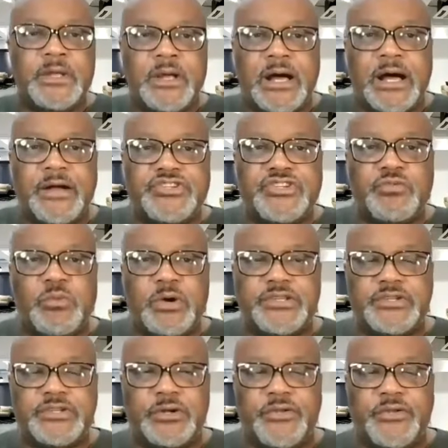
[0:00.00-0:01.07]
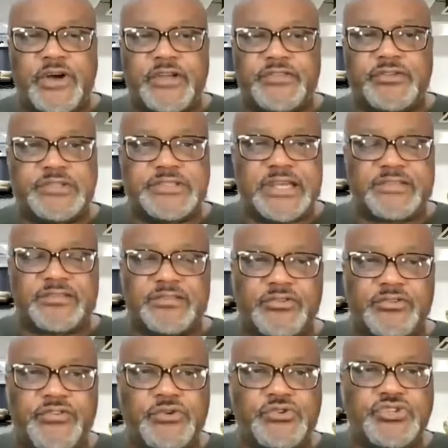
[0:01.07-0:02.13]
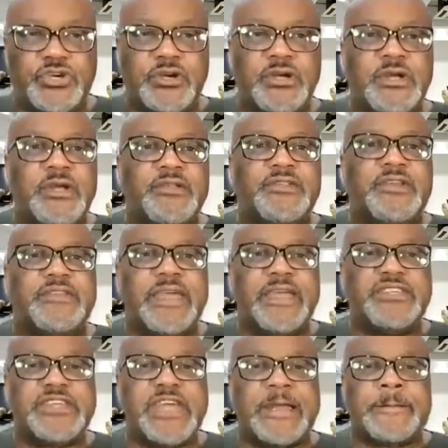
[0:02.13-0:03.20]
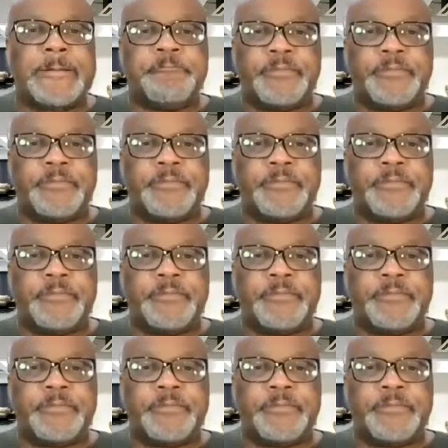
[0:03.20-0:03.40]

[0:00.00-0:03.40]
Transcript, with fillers: Uh, just wanted to know your thoughts on Tesla's future, says Ajak.